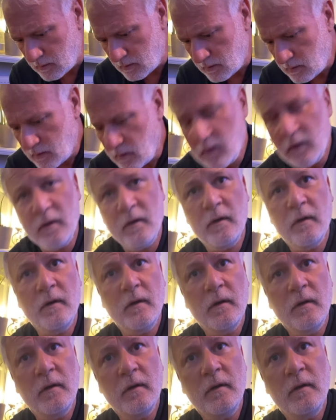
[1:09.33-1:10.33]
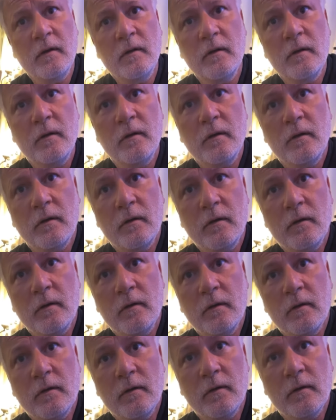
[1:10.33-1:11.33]

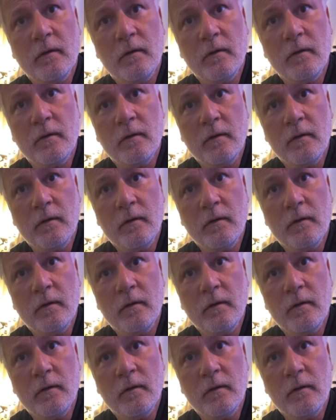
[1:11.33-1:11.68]
[no speech]